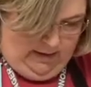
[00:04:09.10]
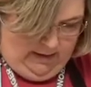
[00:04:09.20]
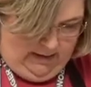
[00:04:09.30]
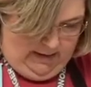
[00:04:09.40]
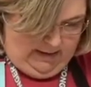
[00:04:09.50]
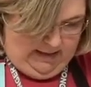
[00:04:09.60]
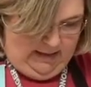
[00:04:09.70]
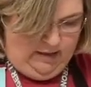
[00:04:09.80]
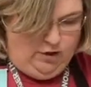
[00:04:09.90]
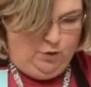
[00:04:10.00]
Then
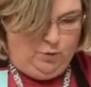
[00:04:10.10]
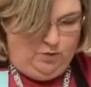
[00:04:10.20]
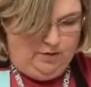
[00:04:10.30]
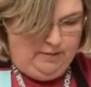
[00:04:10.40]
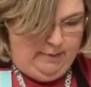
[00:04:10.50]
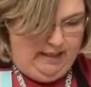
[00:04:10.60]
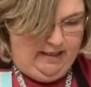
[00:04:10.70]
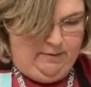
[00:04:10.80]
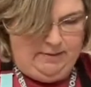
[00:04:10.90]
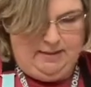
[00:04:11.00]
you want to make
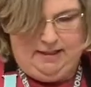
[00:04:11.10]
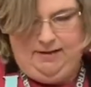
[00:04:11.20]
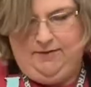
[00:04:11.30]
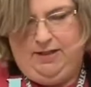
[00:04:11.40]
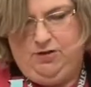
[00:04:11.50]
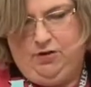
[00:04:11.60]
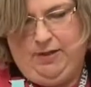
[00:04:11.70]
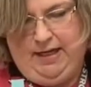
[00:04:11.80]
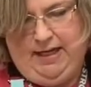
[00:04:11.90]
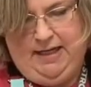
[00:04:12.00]
them as even as you
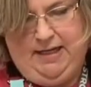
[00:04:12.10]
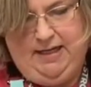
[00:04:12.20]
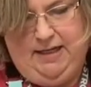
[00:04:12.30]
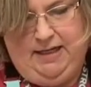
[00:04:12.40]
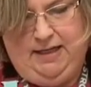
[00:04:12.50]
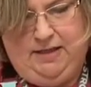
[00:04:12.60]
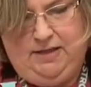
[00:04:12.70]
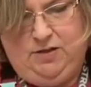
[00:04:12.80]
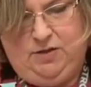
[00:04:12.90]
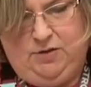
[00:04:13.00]
can
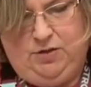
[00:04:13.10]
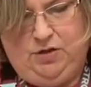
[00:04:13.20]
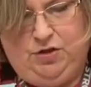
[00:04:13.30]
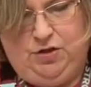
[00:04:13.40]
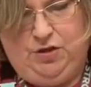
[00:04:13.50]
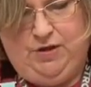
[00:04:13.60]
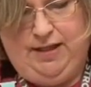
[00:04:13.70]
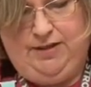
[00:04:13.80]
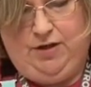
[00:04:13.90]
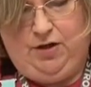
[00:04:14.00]
to ensure
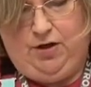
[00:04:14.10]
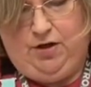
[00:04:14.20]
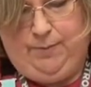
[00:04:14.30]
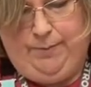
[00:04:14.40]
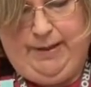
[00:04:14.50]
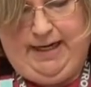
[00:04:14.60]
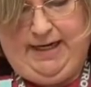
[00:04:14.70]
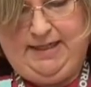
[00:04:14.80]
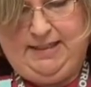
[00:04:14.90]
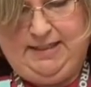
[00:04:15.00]
that they're all
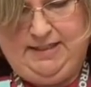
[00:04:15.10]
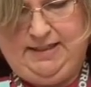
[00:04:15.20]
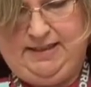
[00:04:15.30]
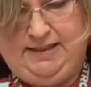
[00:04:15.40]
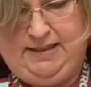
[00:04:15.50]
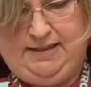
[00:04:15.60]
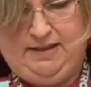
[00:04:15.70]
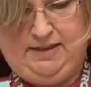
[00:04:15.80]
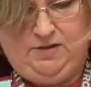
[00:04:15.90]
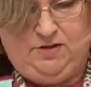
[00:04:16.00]
baked
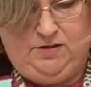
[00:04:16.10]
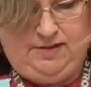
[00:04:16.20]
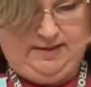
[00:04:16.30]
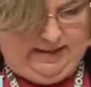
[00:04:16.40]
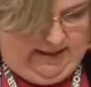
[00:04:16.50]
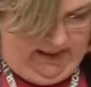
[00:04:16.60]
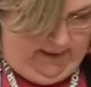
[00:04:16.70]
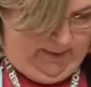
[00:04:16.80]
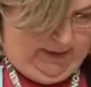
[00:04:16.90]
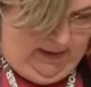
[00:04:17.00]
to the same